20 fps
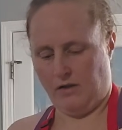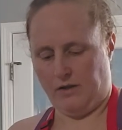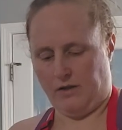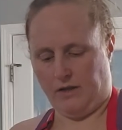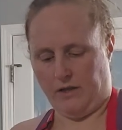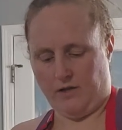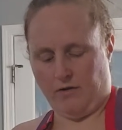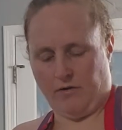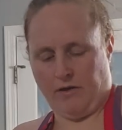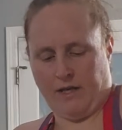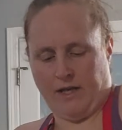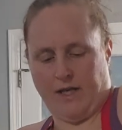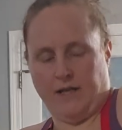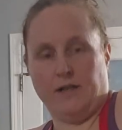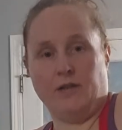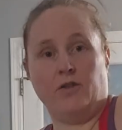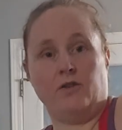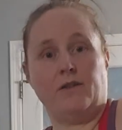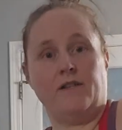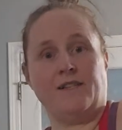Now you
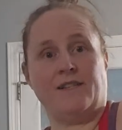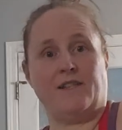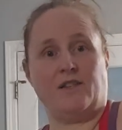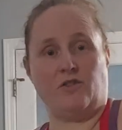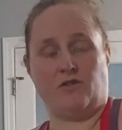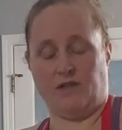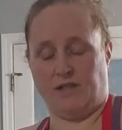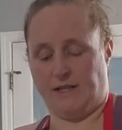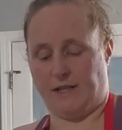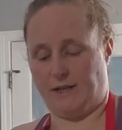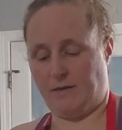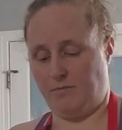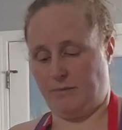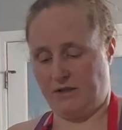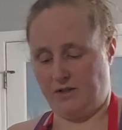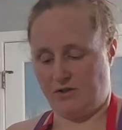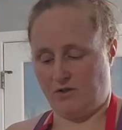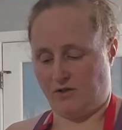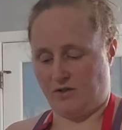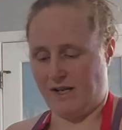can do this in your stand
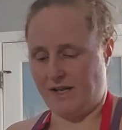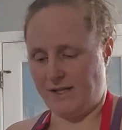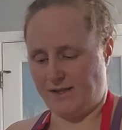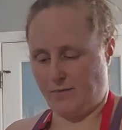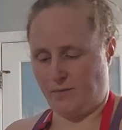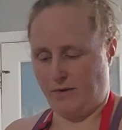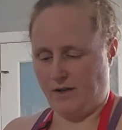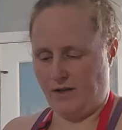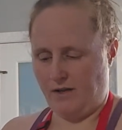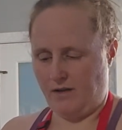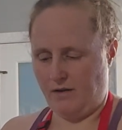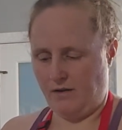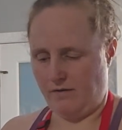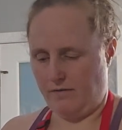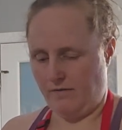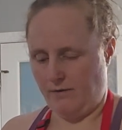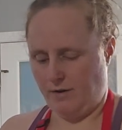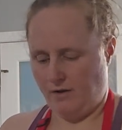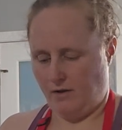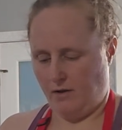mixer as well,
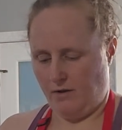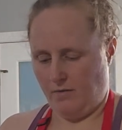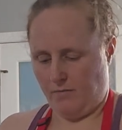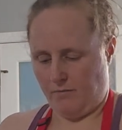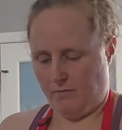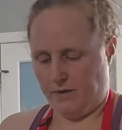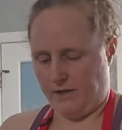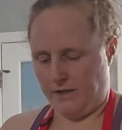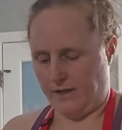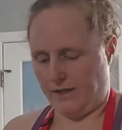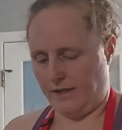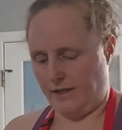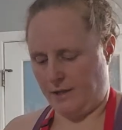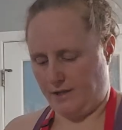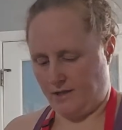but